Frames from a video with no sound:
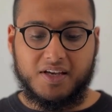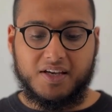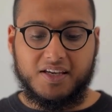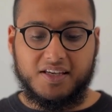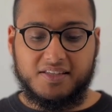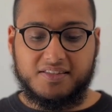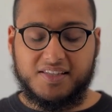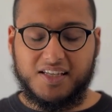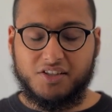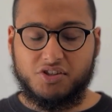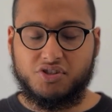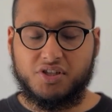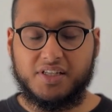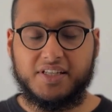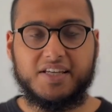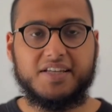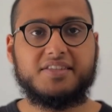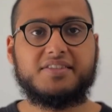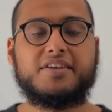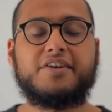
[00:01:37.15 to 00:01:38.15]
Essentially,
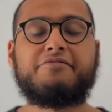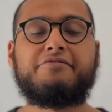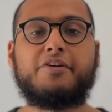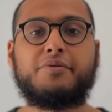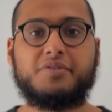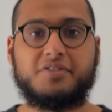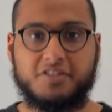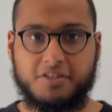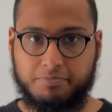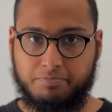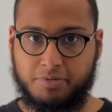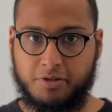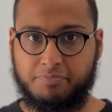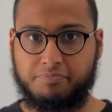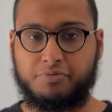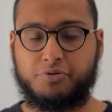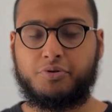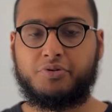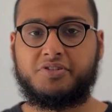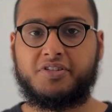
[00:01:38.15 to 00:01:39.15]
it's a very simple
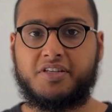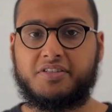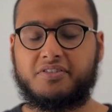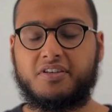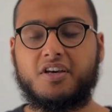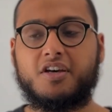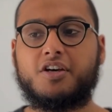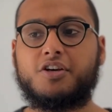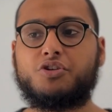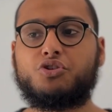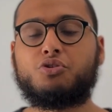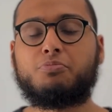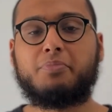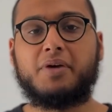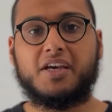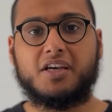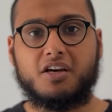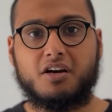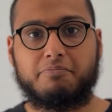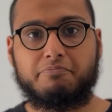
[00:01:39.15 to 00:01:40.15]
process. You
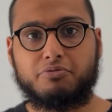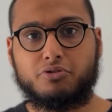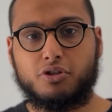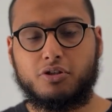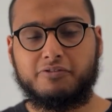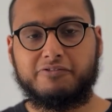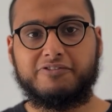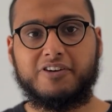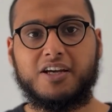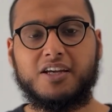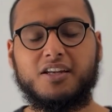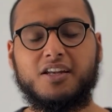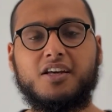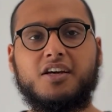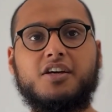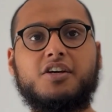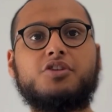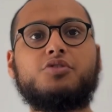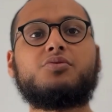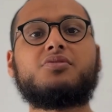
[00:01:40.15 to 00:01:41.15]
make a profile,
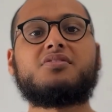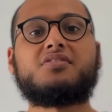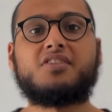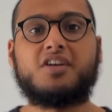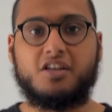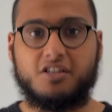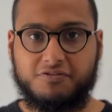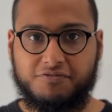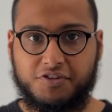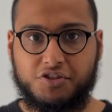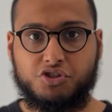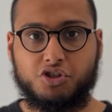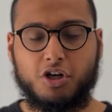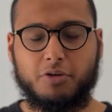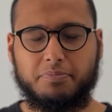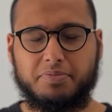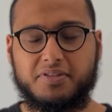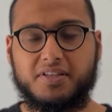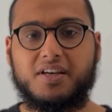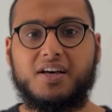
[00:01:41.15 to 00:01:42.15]
you search for
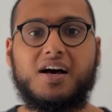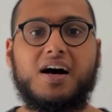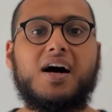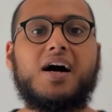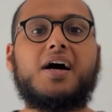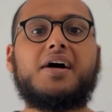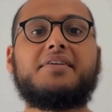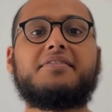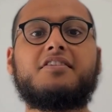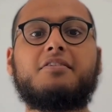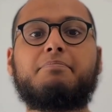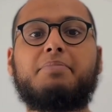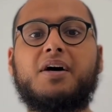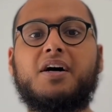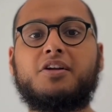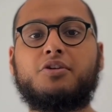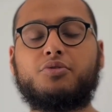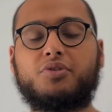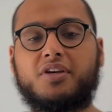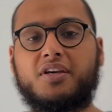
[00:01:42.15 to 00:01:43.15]
jobs either
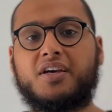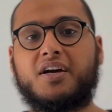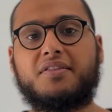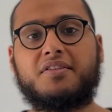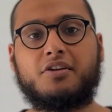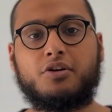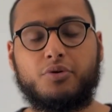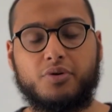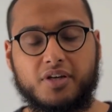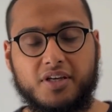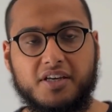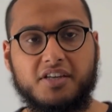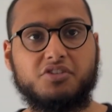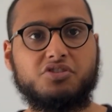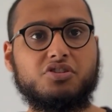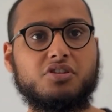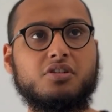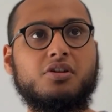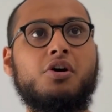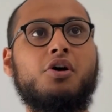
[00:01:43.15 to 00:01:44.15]
by looking at the
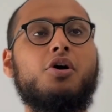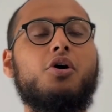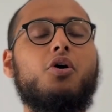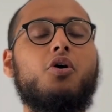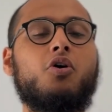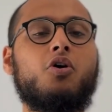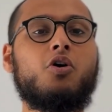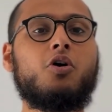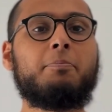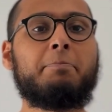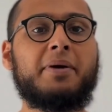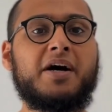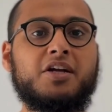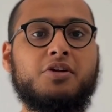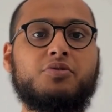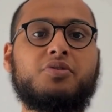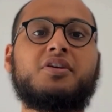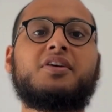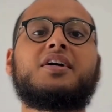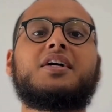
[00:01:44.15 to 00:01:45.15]
location or by
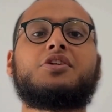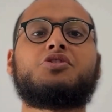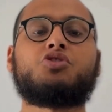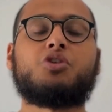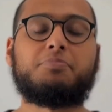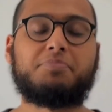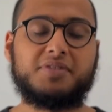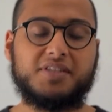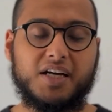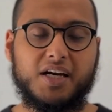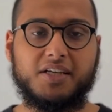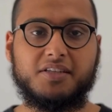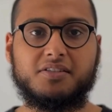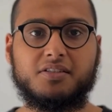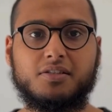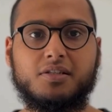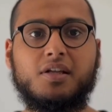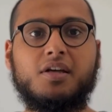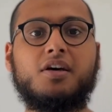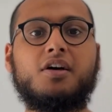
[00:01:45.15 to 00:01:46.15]
looking at job
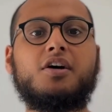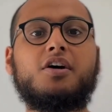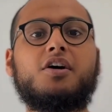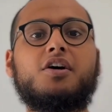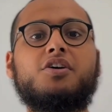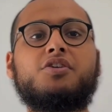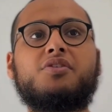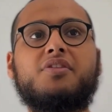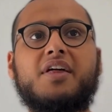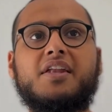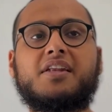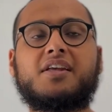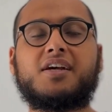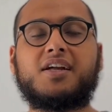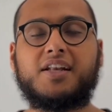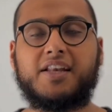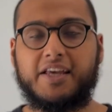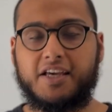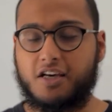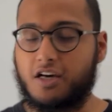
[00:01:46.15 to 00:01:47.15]
title. You then
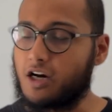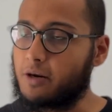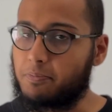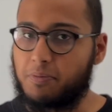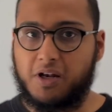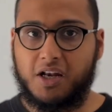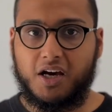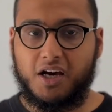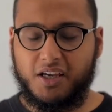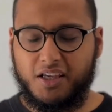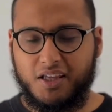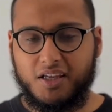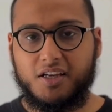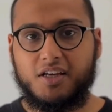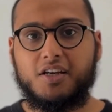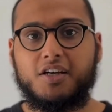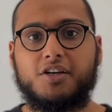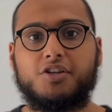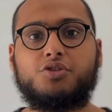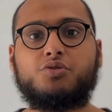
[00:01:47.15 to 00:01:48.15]
click apply,
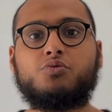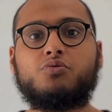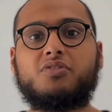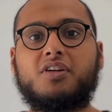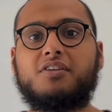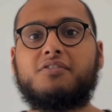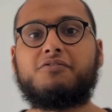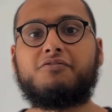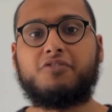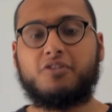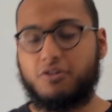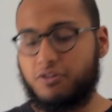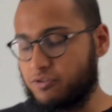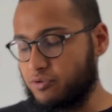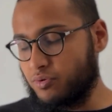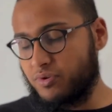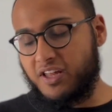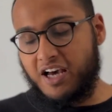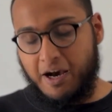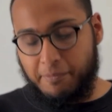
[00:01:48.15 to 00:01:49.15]
you then fill through
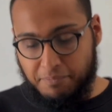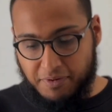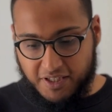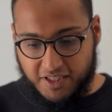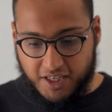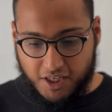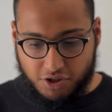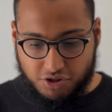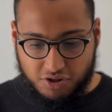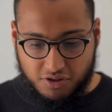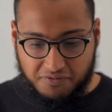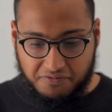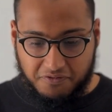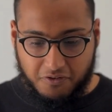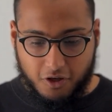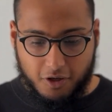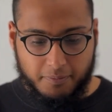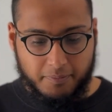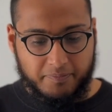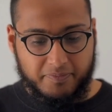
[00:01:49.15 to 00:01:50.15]
the application
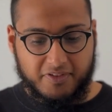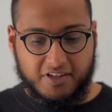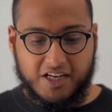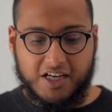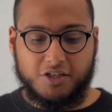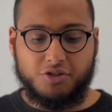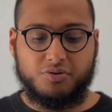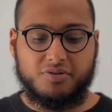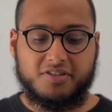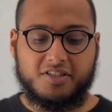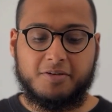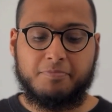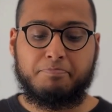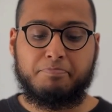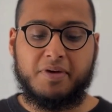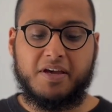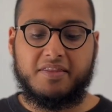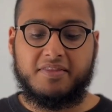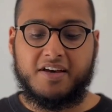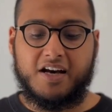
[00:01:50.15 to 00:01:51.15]
form and you
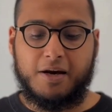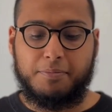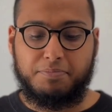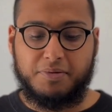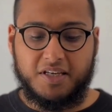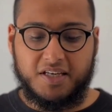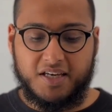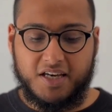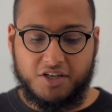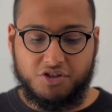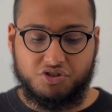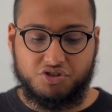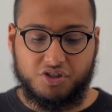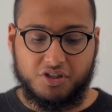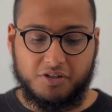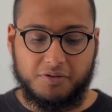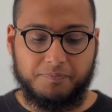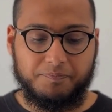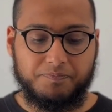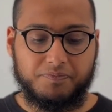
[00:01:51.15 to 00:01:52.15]
submit the application.
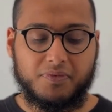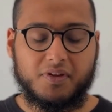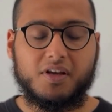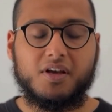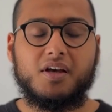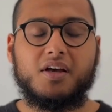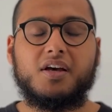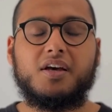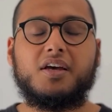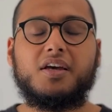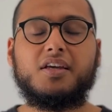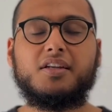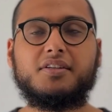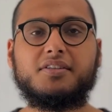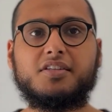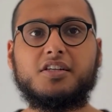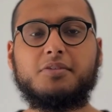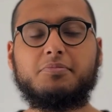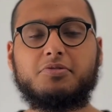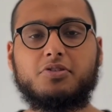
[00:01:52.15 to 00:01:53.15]
In
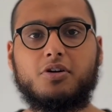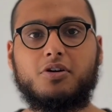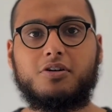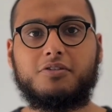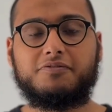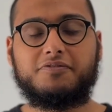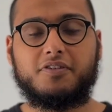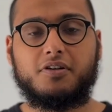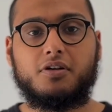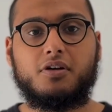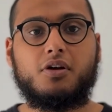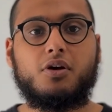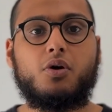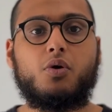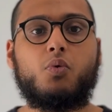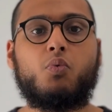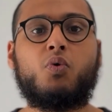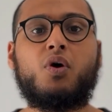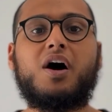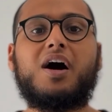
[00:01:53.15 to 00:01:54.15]
terms of
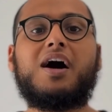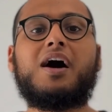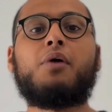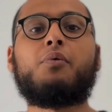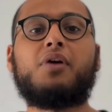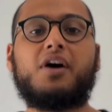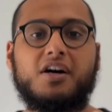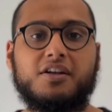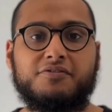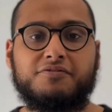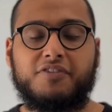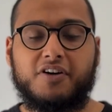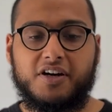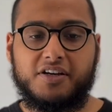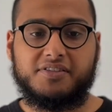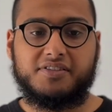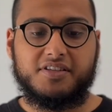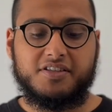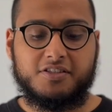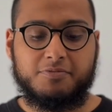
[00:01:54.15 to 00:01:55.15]
what our
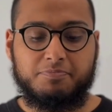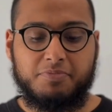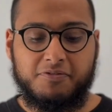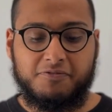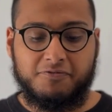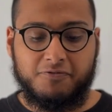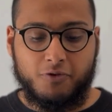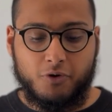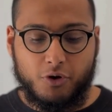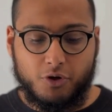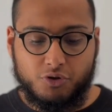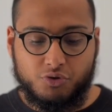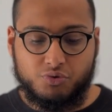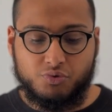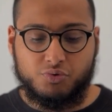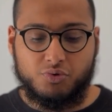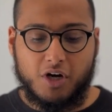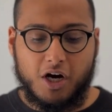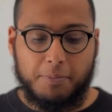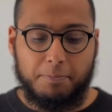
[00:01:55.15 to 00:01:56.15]
advice is before
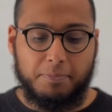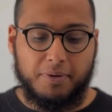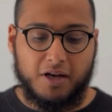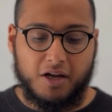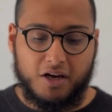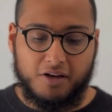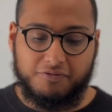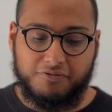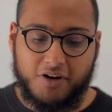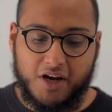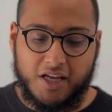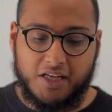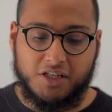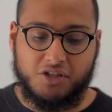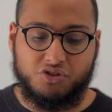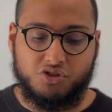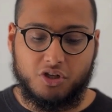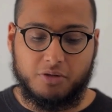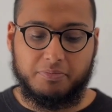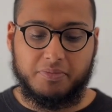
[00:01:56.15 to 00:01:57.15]
you apply for any
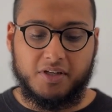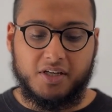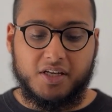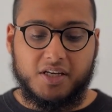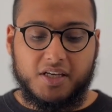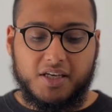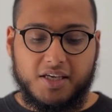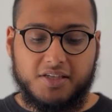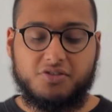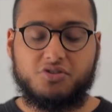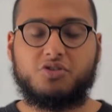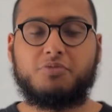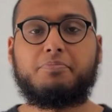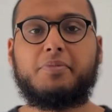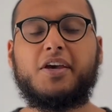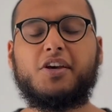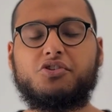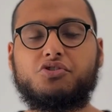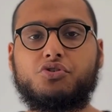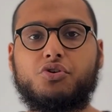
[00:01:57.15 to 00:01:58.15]
job, is to
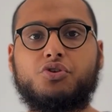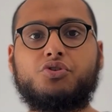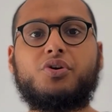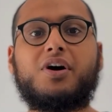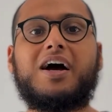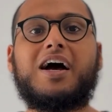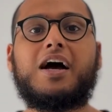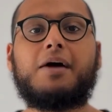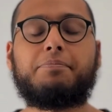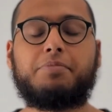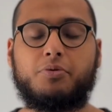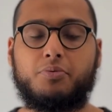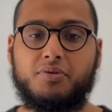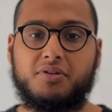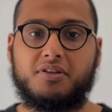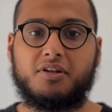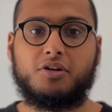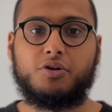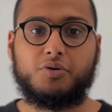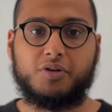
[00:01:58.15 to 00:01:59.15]
make sure you're happy with
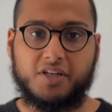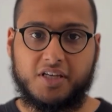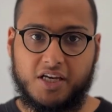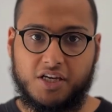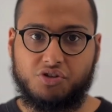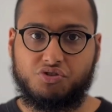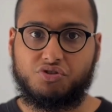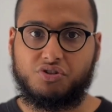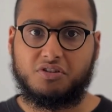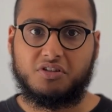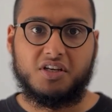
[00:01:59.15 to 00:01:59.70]
the location.